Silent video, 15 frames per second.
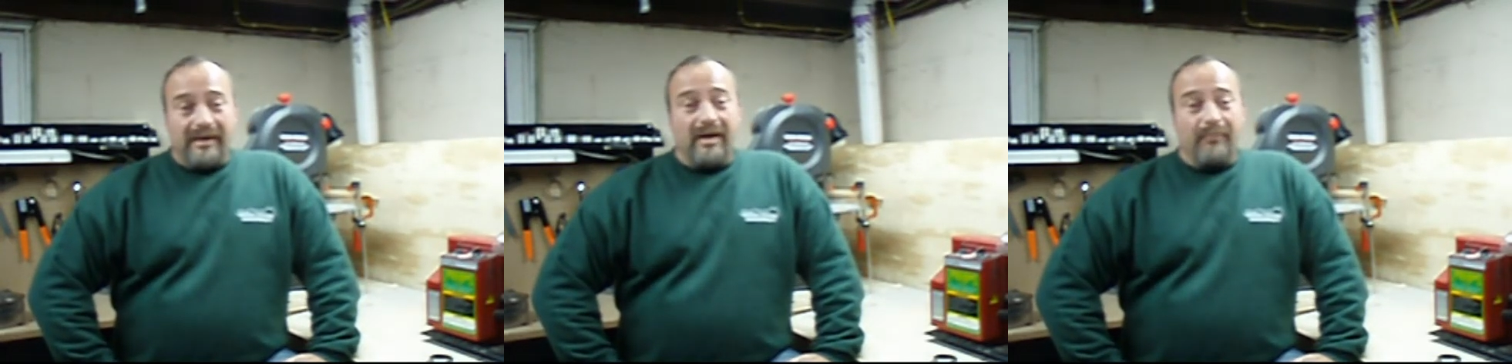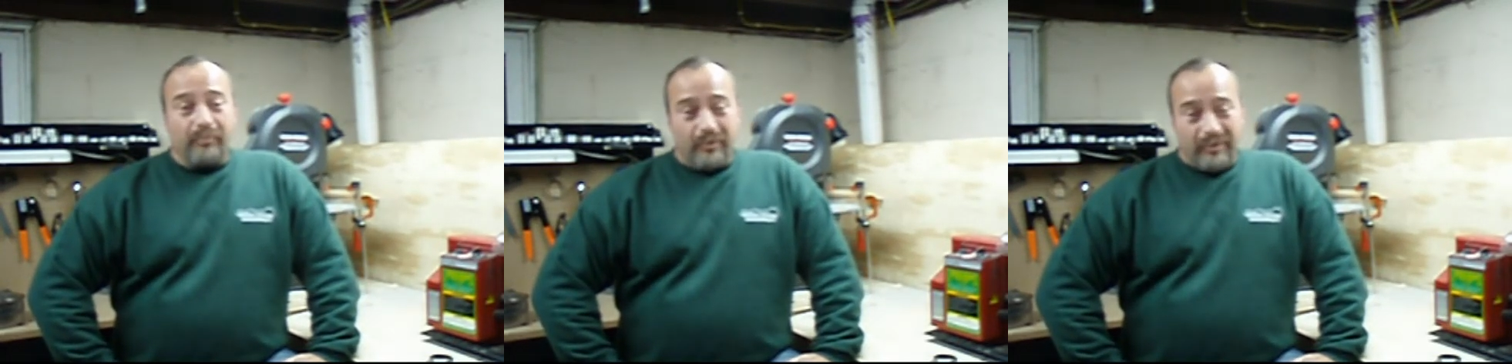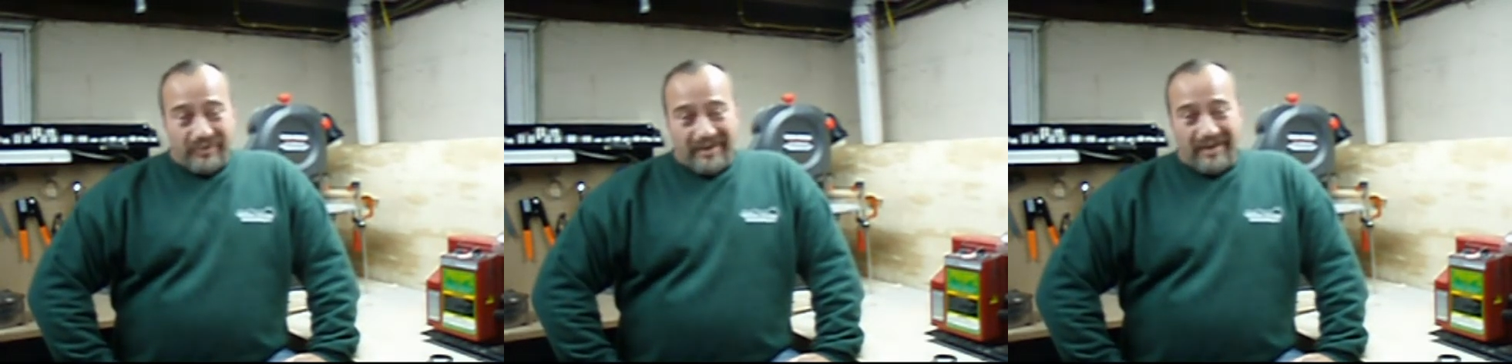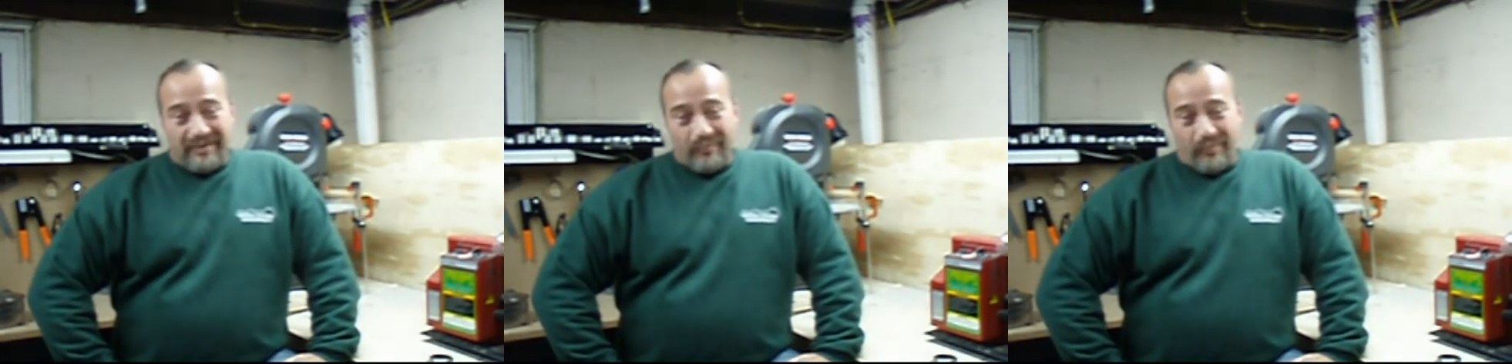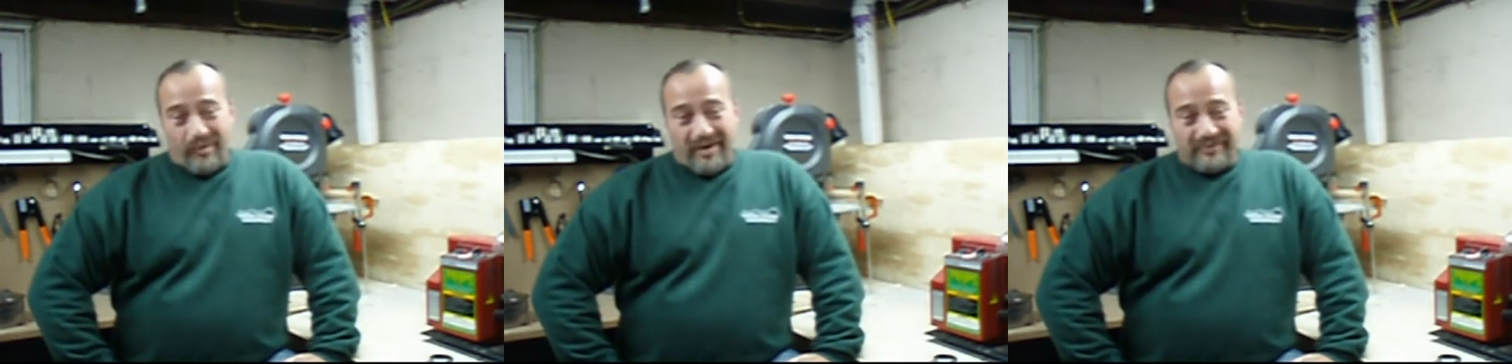I appreciate
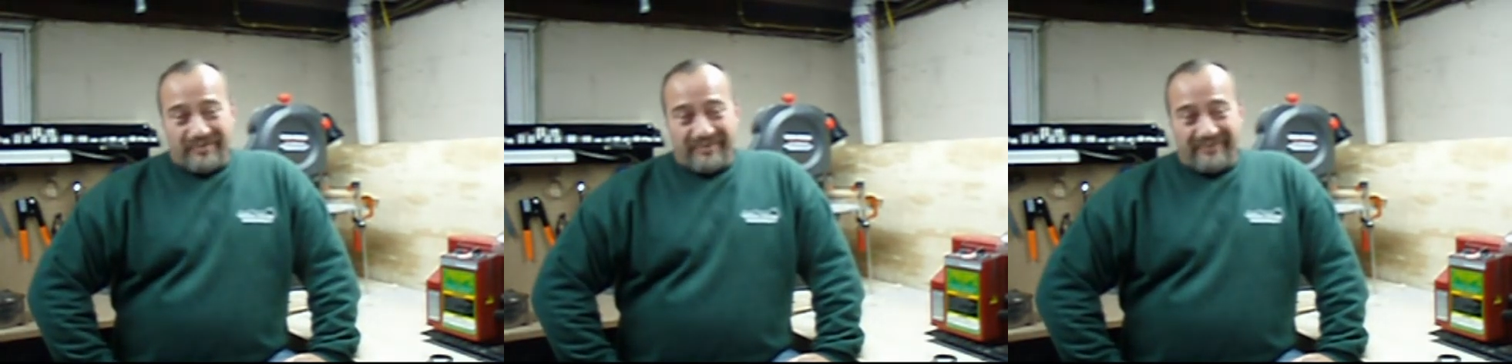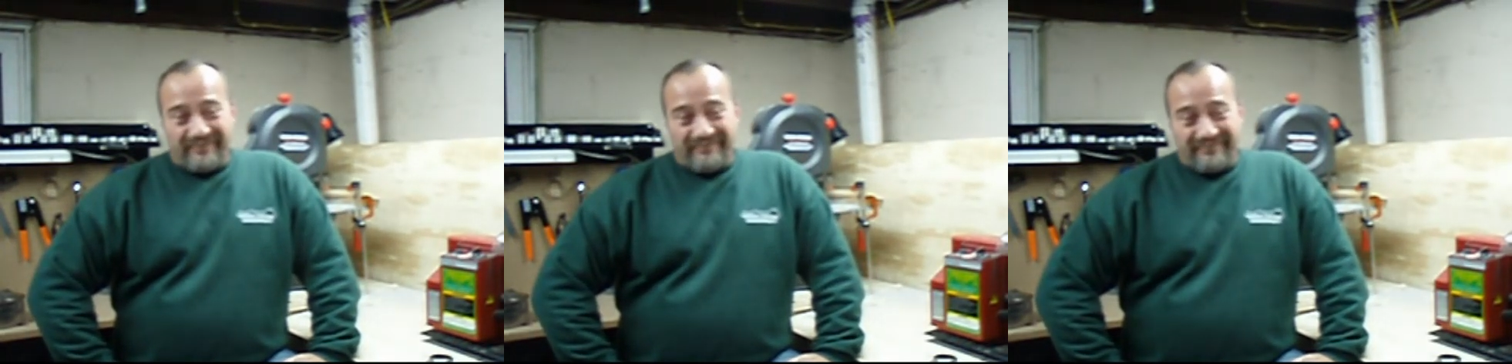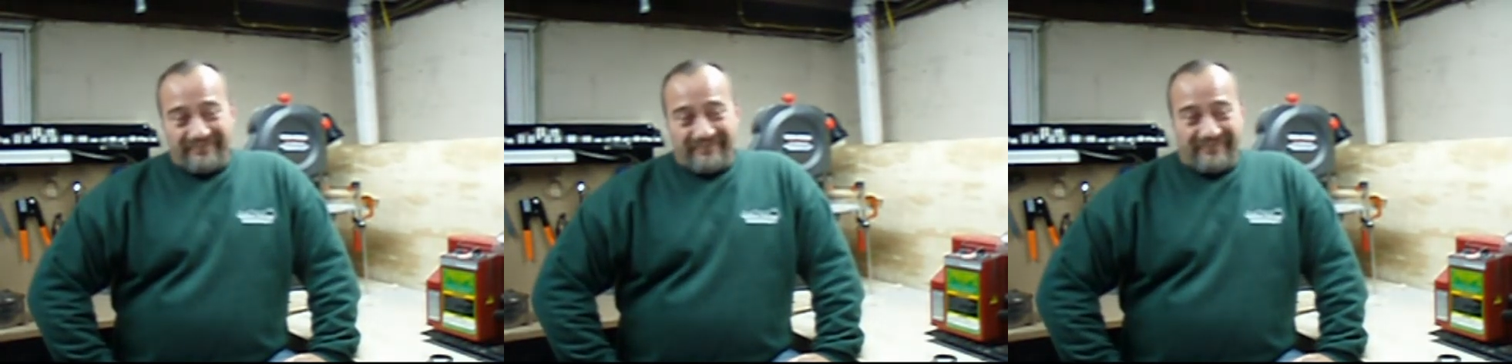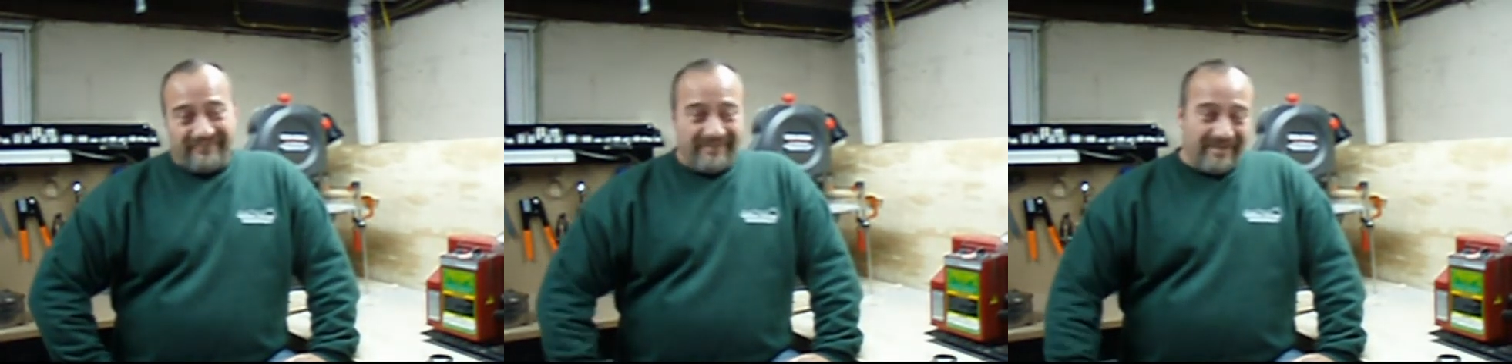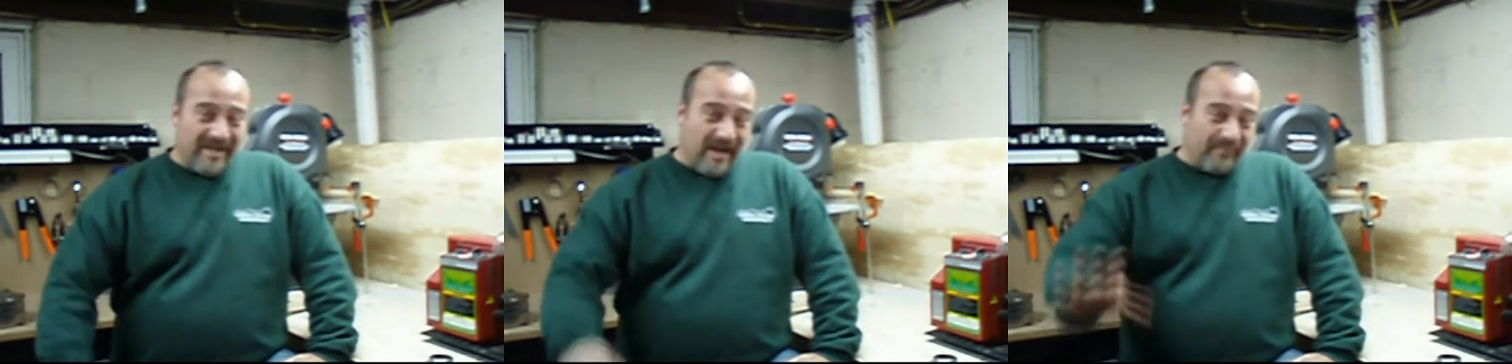you watching.
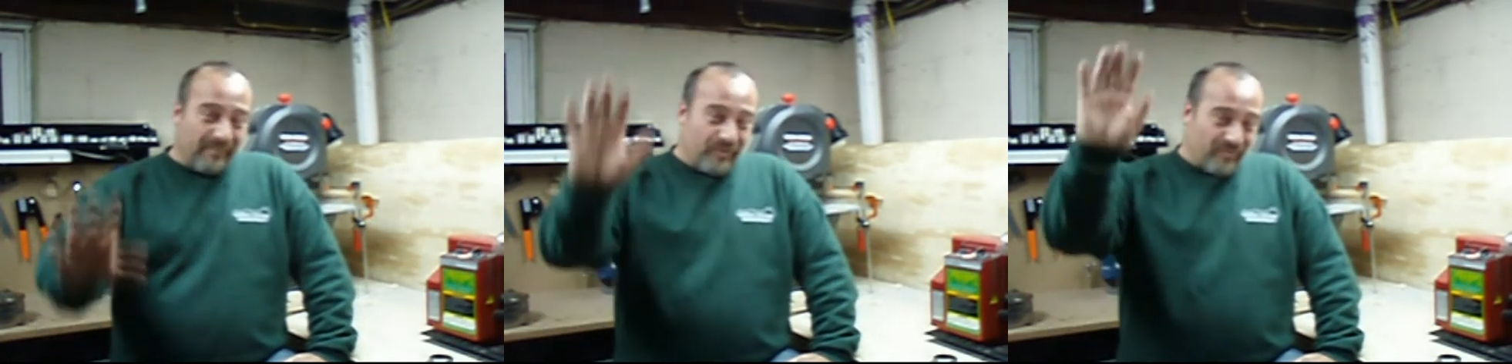Happy